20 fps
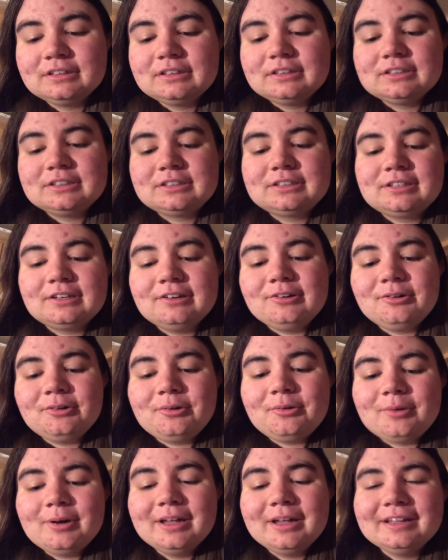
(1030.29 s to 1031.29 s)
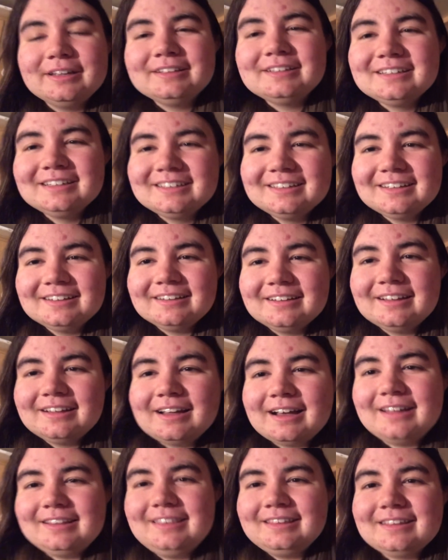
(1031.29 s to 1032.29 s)
So
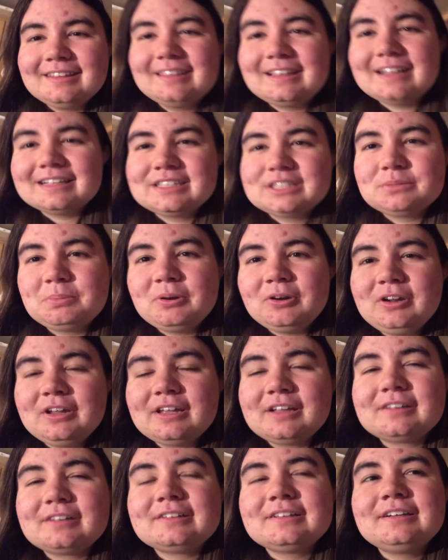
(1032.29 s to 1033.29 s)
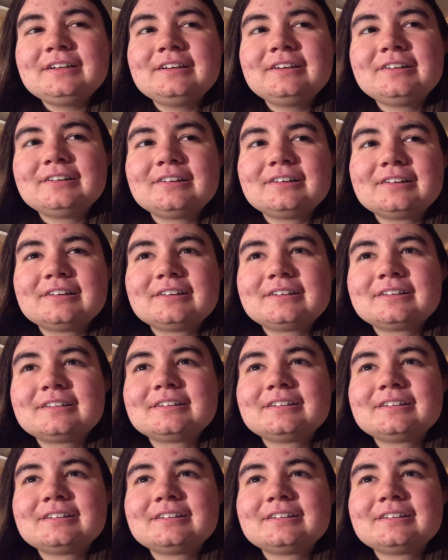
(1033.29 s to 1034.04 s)
I think that's a pretty clear